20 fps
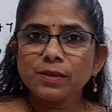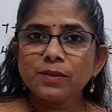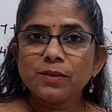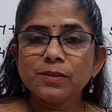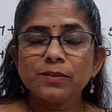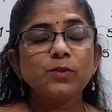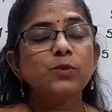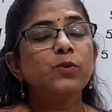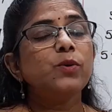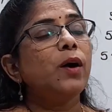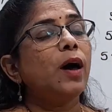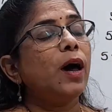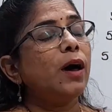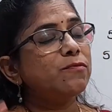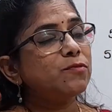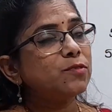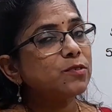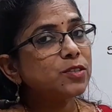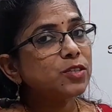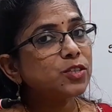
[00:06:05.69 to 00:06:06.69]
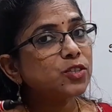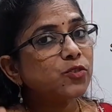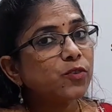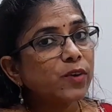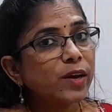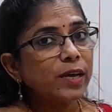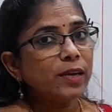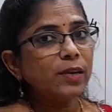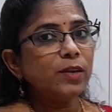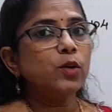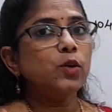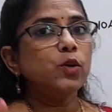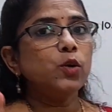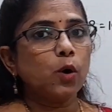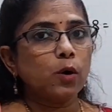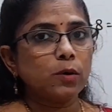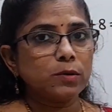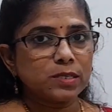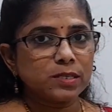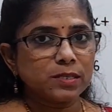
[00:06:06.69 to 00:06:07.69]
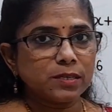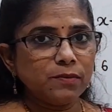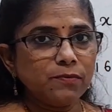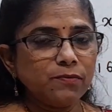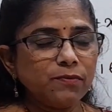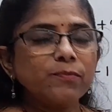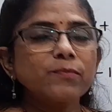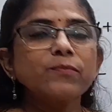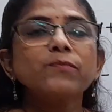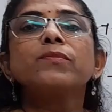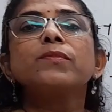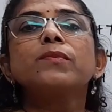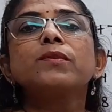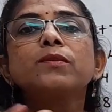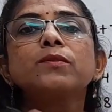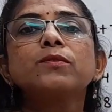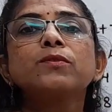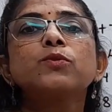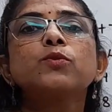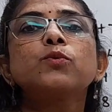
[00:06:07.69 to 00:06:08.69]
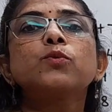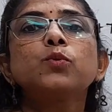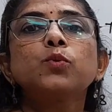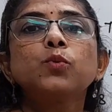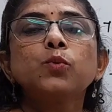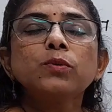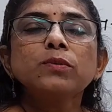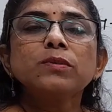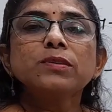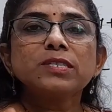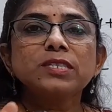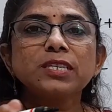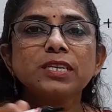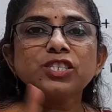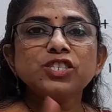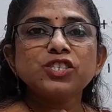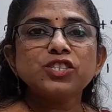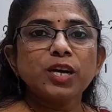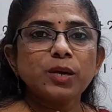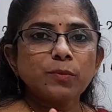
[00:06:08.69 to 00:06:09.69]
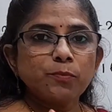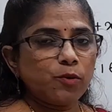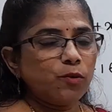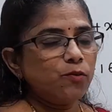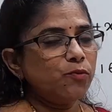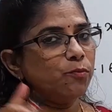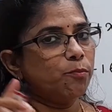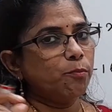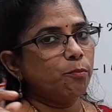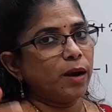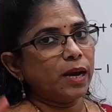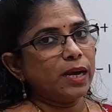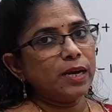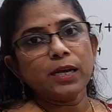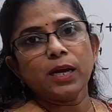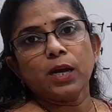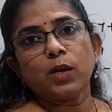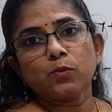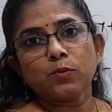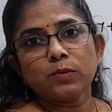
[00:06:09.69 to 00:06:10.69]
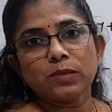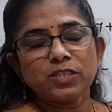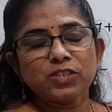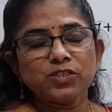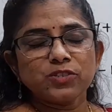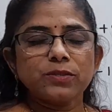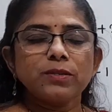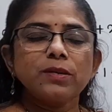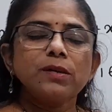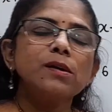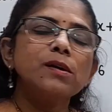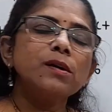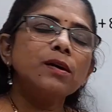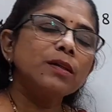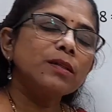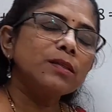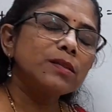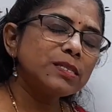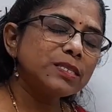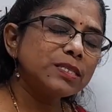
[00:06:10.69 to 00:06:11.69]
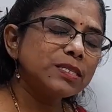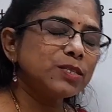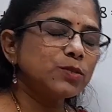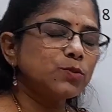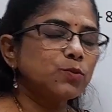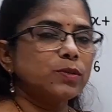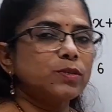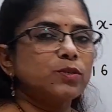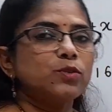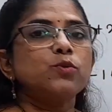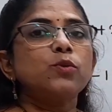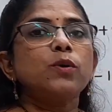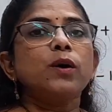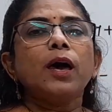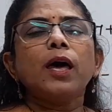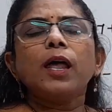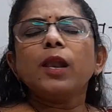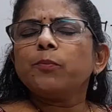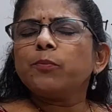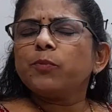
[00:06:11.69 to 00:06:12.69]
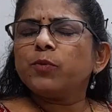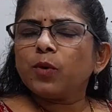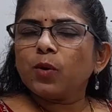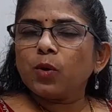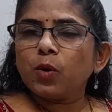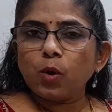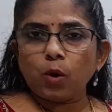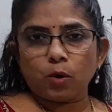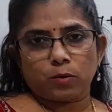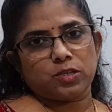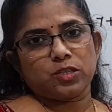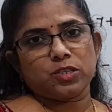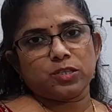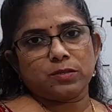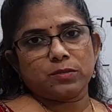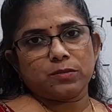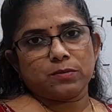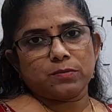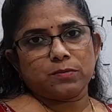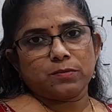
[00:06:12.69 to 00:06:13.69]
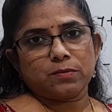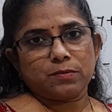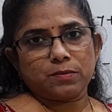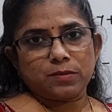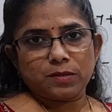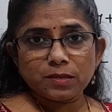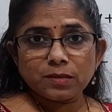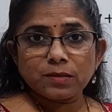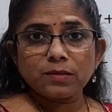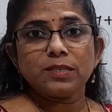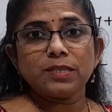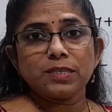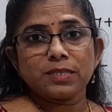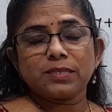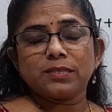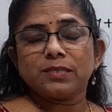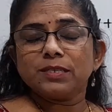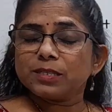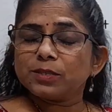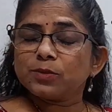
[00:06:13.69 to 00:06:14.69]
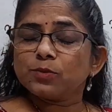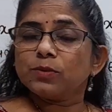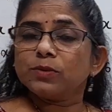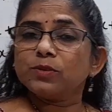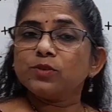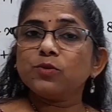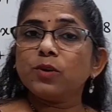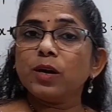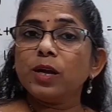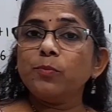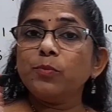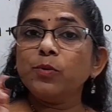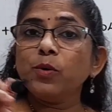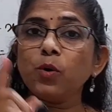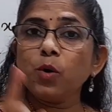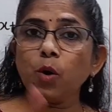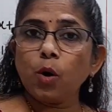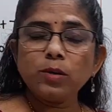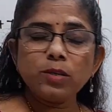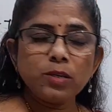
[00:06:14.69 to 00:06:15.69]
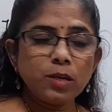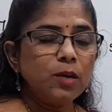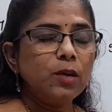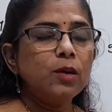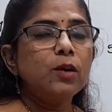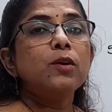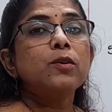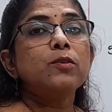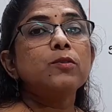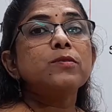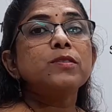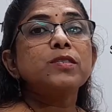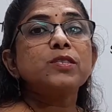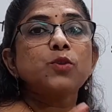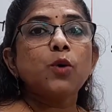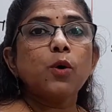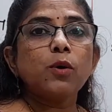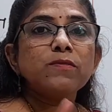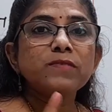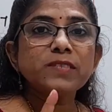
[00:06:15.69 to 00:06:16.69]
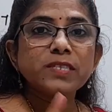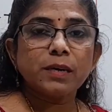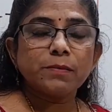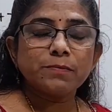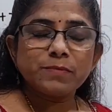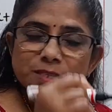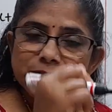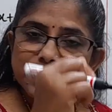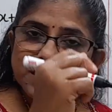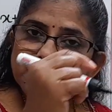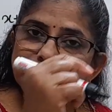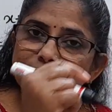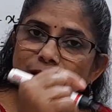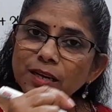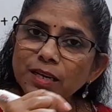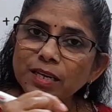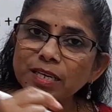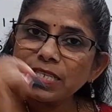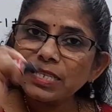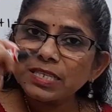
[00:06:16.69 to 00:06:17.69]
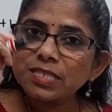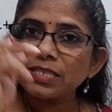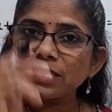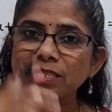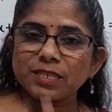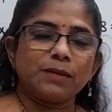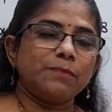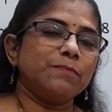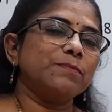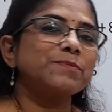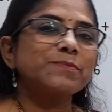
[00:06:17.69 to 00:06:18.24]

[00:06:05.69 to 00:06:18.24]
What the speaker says: So you have to train yourself to do such type of mind calculation. This is going to help you a lot. Yes, this is going to help you a lot to solve sums in least time.